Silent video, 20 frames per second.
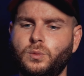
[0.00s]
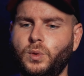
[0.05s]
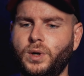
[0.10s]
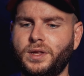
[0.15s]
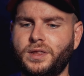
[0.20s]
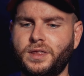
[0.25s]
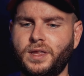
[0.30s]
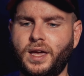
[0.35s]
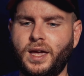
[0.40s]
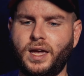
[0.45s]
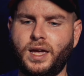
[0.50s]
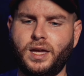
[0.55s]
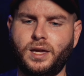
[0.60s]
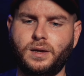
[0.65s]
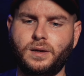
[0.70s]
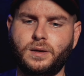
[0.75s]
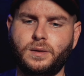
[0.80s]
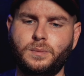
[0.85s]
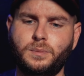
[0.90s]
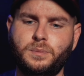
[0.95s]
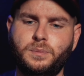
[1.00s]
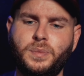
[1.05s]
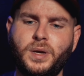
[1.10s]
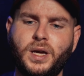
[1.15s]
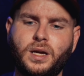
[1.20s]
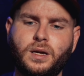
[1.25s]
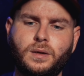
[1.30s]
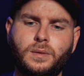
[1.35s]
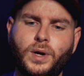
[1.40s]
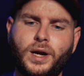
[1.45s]
with a
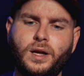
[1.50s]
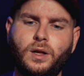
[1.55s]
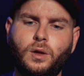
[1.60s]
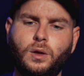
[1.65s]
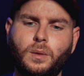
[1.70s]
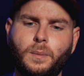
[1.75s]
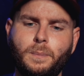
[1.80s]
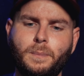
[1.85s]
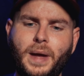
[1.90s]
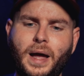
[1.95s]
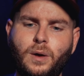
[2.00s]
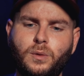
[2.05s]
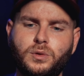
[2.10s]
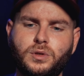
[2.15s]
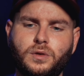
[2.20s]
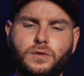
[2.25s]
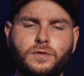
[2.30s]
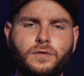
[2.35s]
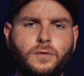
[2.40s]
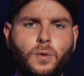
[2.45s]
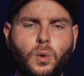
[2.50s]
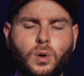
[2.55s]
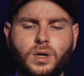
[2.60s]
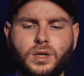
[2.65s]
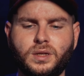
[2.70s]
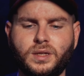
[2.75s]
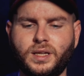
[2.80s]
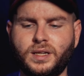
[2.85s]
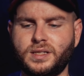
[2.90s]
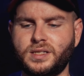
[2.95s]
pick rail mount for
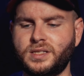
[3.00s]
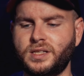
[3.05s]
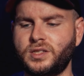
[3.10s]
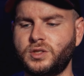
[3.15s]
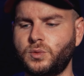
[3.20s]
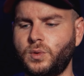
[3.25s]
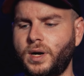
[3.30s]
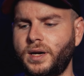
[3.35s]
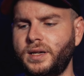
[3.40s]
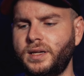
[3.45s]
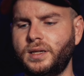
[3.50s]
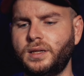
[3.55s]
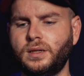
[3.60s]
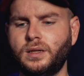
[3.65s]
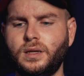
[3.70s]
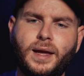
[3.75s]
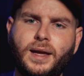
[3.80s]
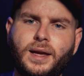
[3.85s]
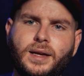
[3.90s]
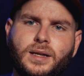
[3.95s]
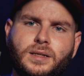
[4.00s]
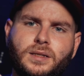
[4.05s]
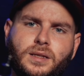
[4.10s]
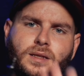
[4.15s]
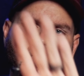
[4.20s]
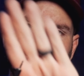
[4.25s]
it that it sits right in, and